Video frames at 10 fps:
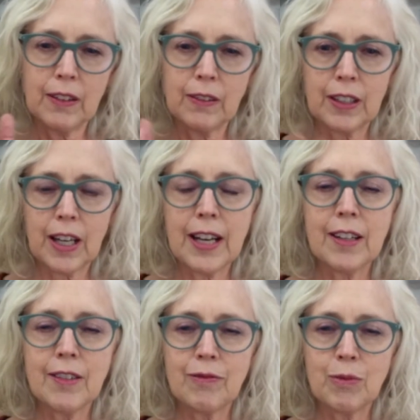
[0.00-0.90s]
kind
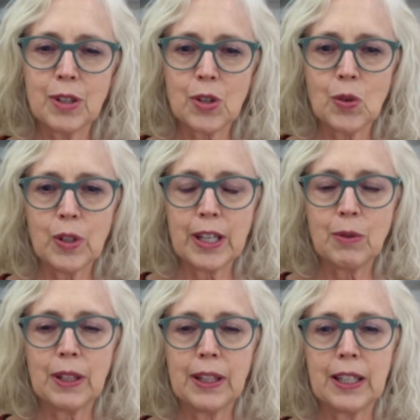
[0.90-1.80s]
of was toying
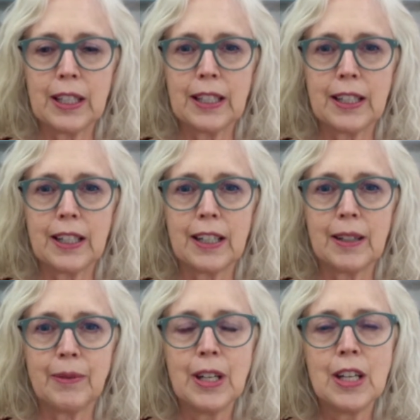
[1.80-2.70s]
with it.
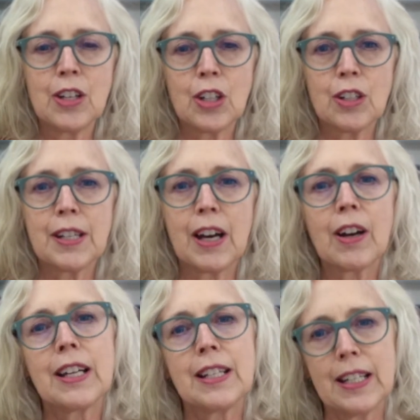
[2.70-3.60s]
Turns out
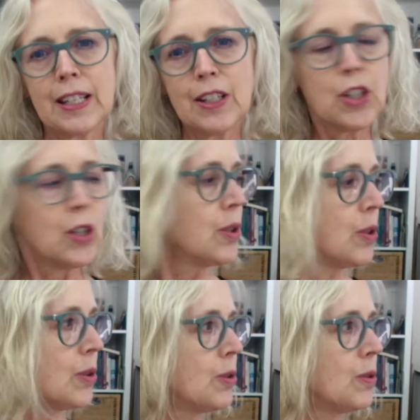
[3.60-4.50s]
I did
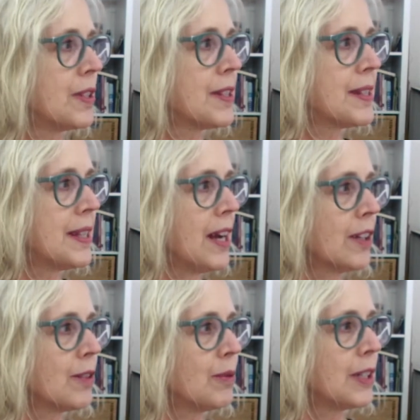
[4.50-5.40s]
do the
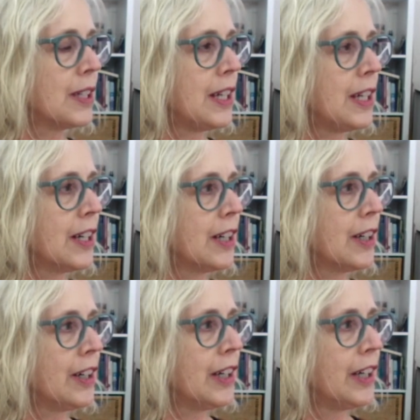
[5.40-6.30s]
second one
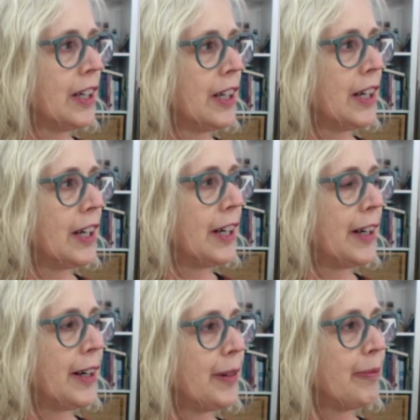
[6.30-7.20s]
here.
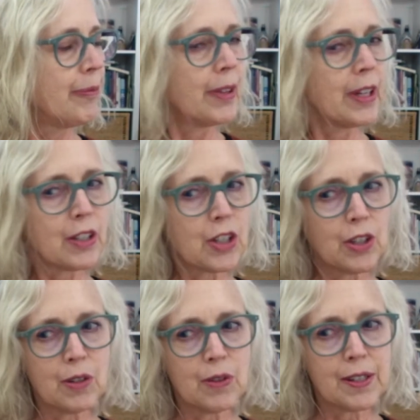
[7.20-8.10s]
I'll show
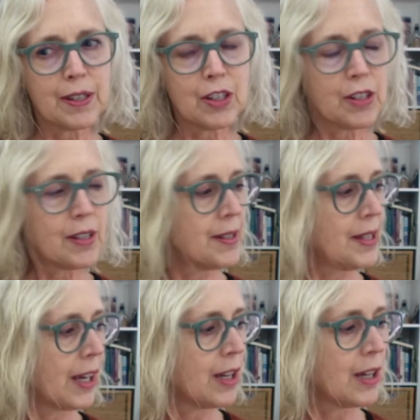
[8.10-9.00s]
you this in just a
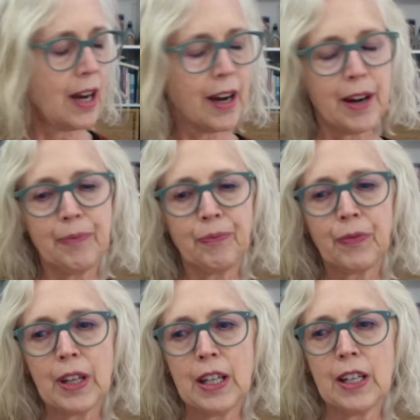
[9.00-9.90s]
second.
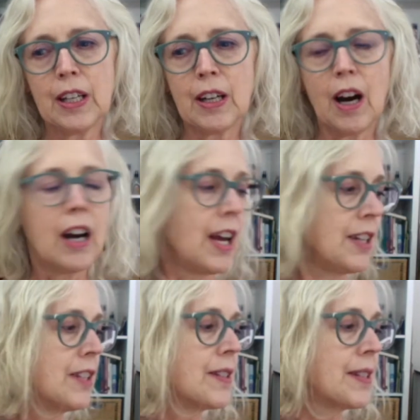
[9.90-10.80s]
I
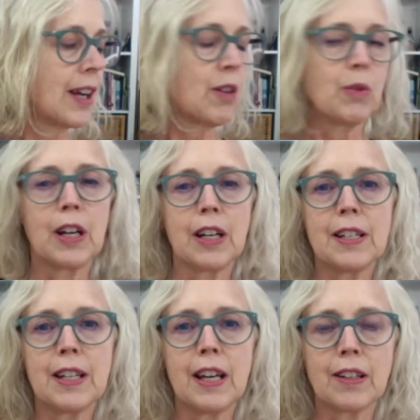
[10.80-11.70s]
did the second one on a
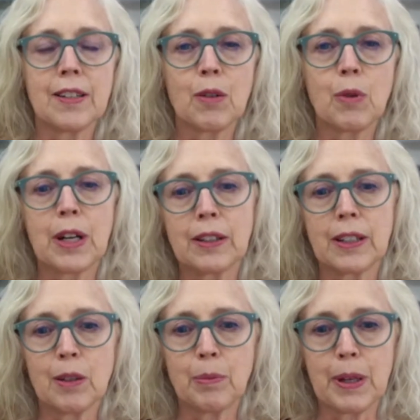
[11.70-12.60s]
10 because I wanted a
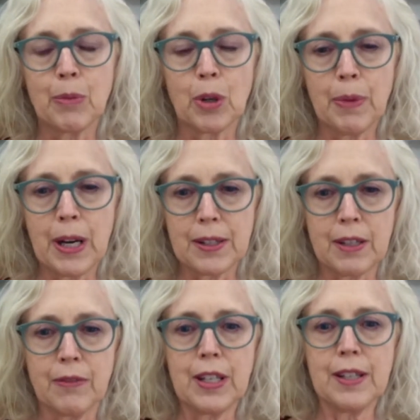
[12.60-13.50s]
little bit more
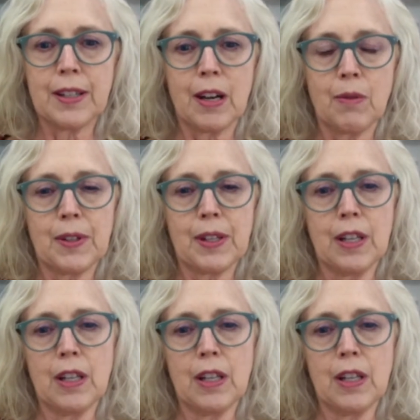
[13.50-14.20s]
positive ease, and I was